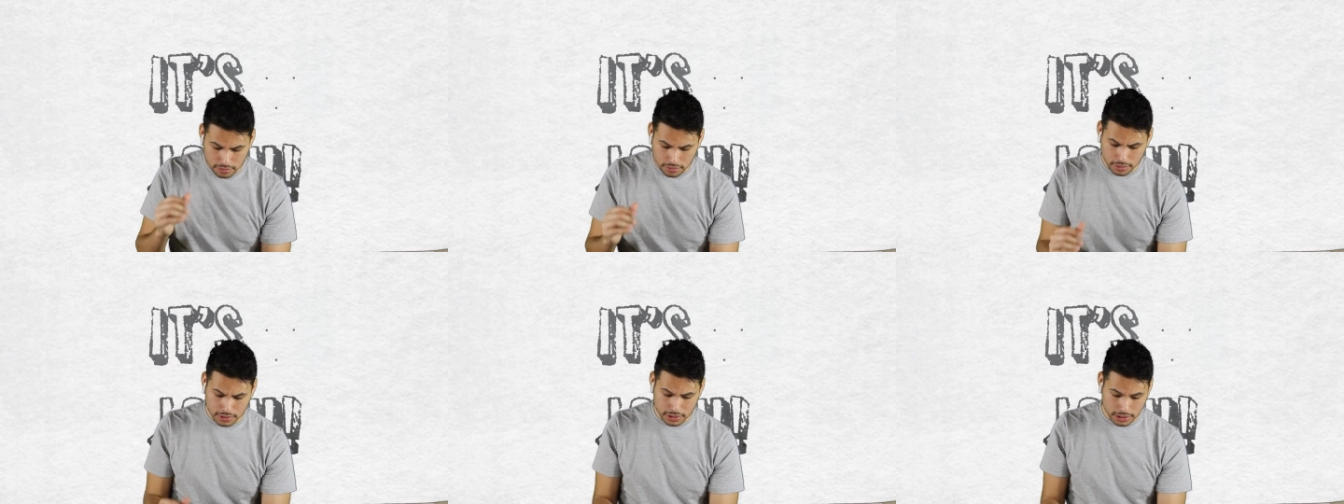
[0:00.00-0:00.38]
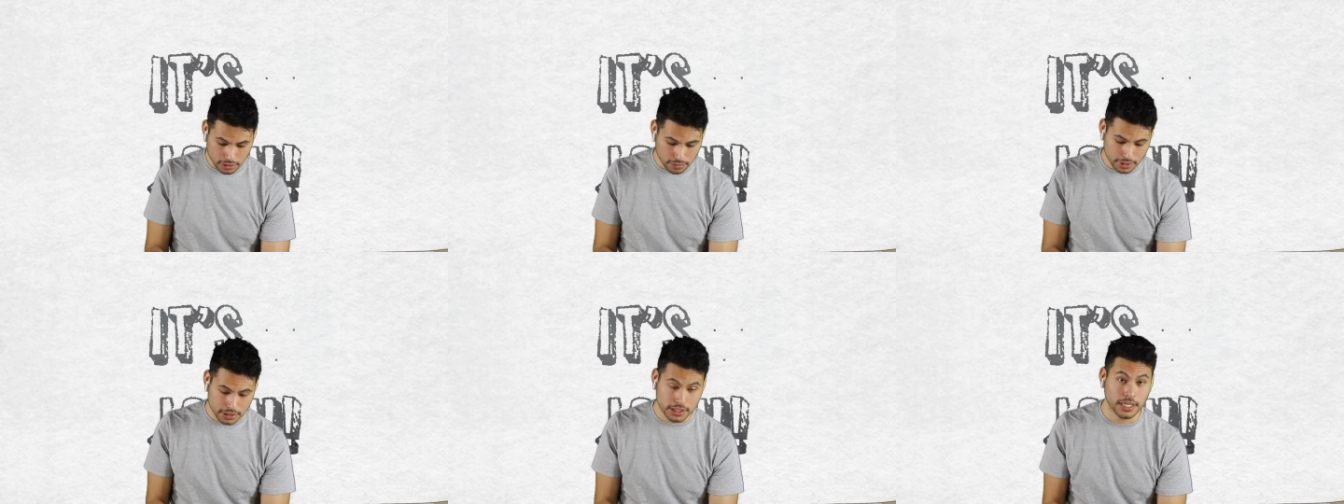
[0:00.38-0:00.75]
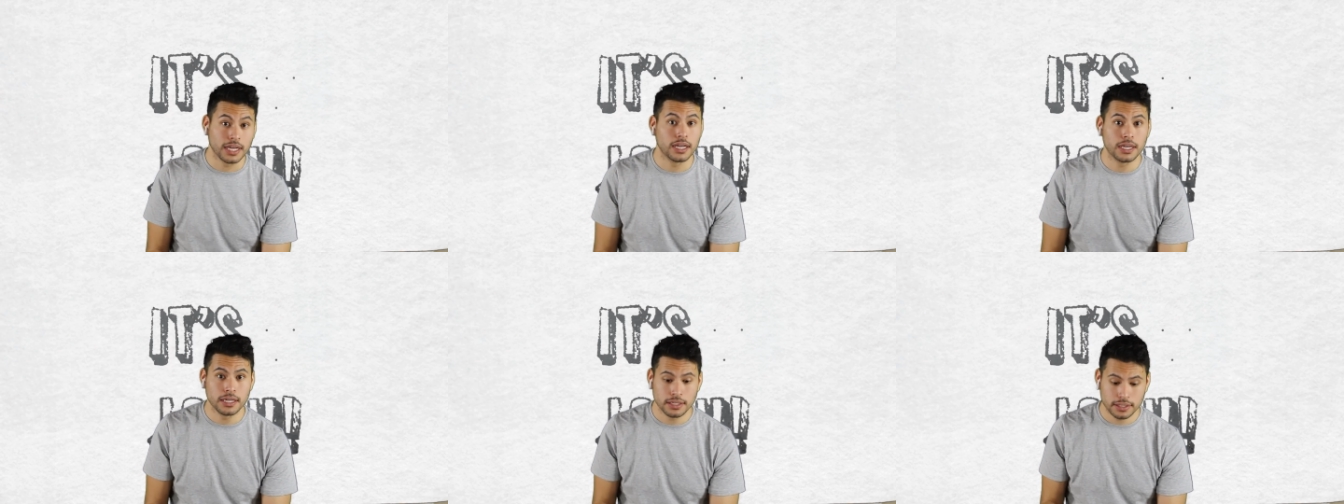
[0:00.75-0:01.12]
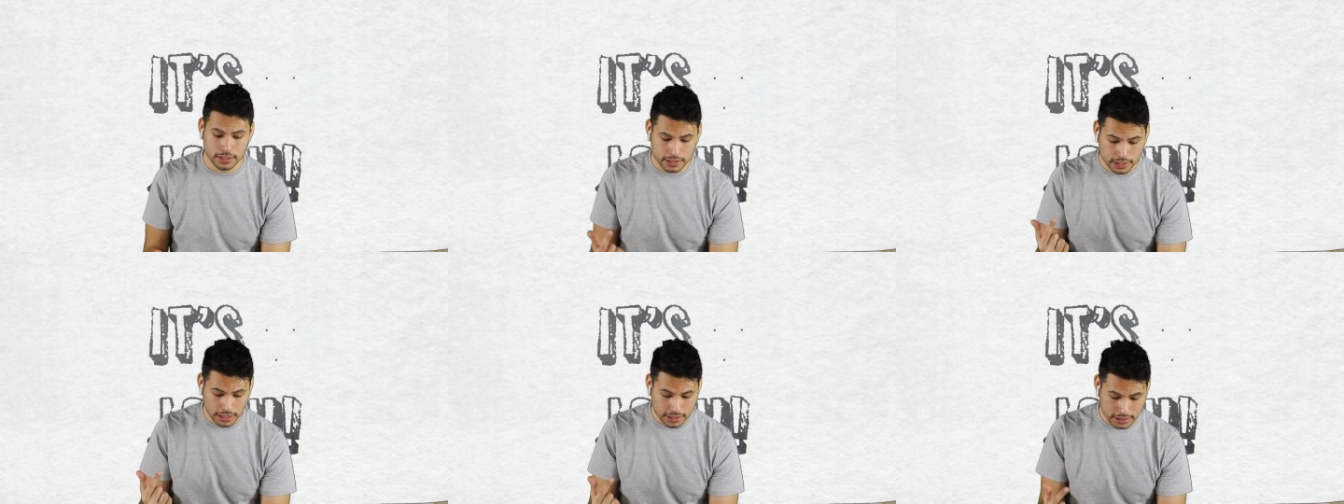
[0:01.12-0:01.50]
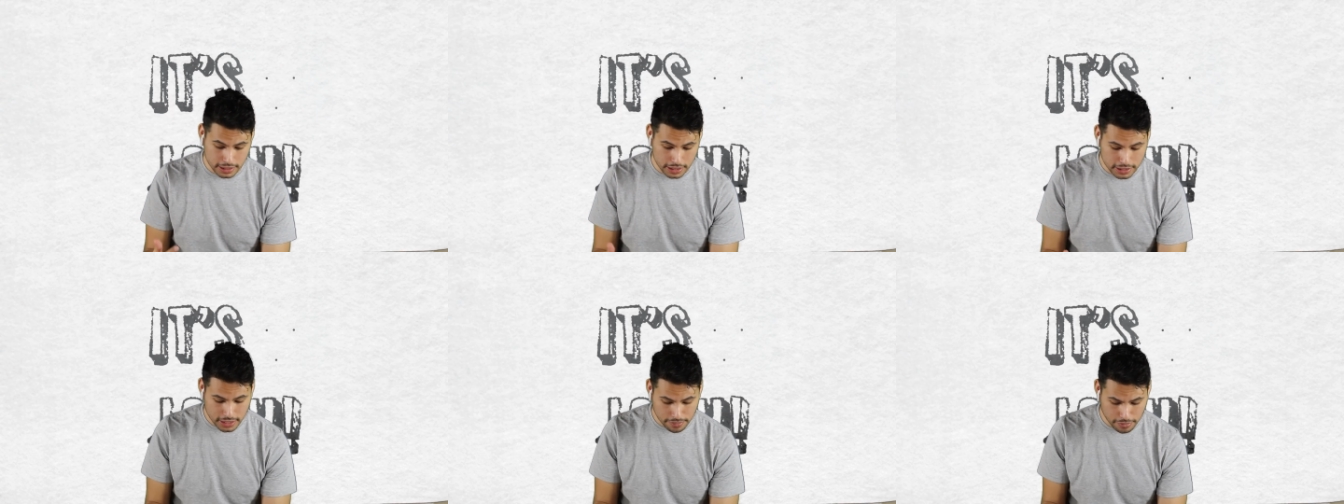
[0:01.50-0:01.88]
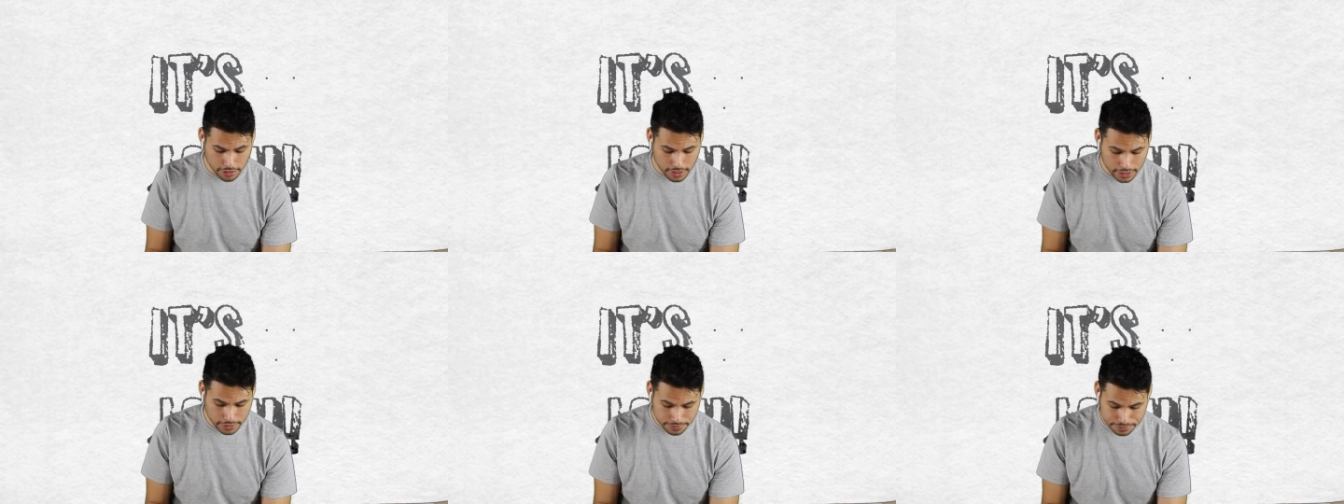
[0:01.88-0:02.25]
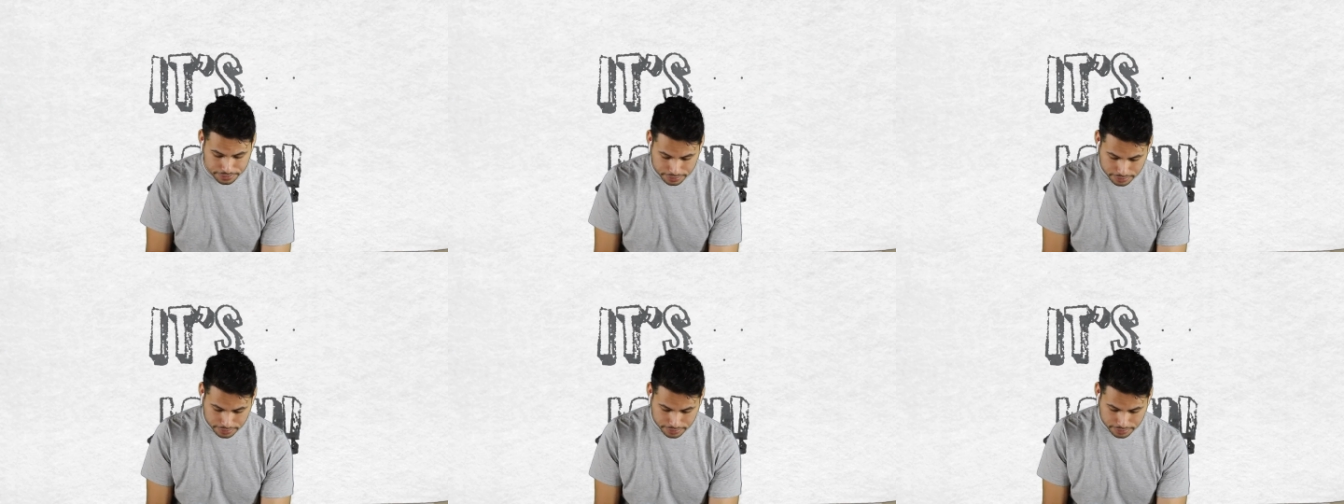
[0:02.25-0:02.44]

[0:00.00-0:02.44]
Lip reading: we'll see what she says this time around.